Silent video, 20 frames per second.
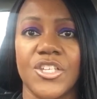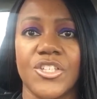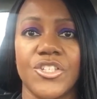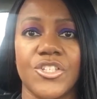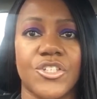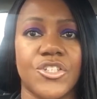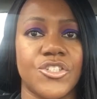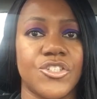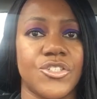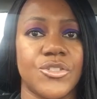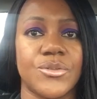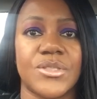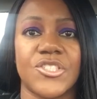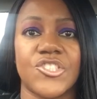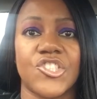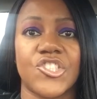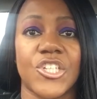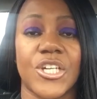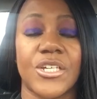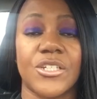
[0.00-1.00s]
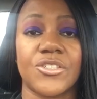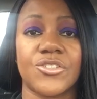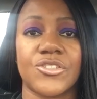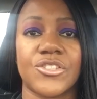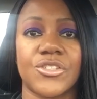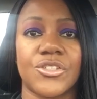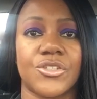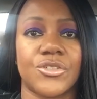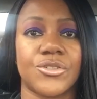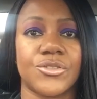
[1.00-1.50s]
You can use a journal
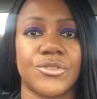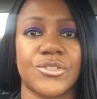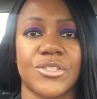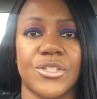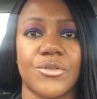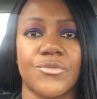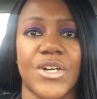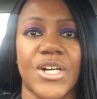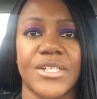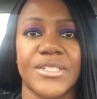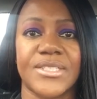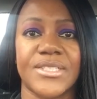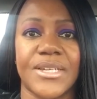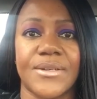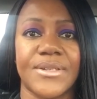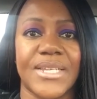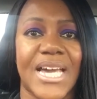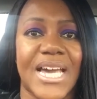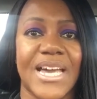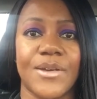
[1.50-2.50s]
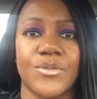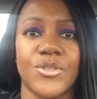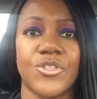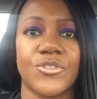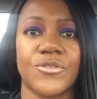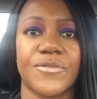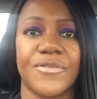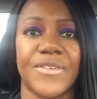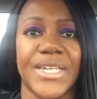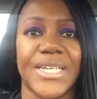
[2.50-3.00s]
to also write down how
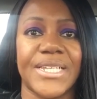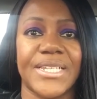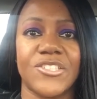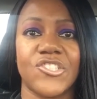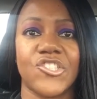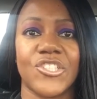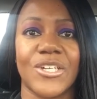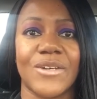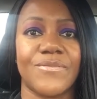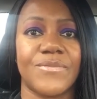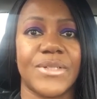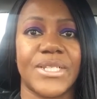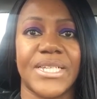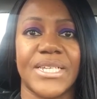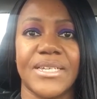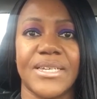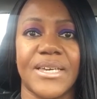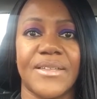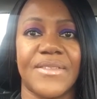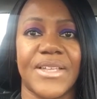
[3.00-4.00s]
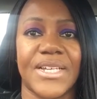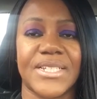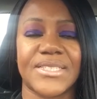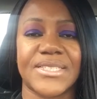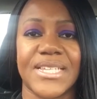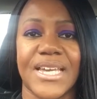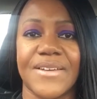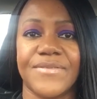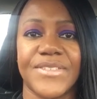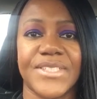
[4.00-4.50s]
you're feeling generally, and
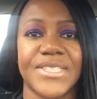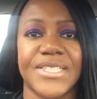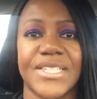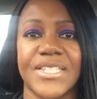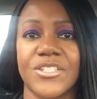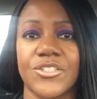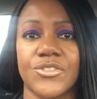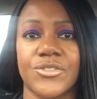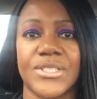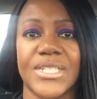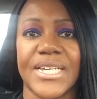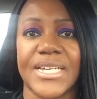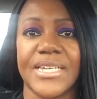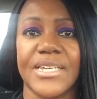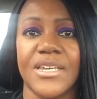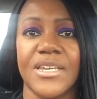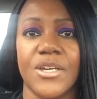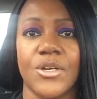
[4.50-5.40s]
that's every single day,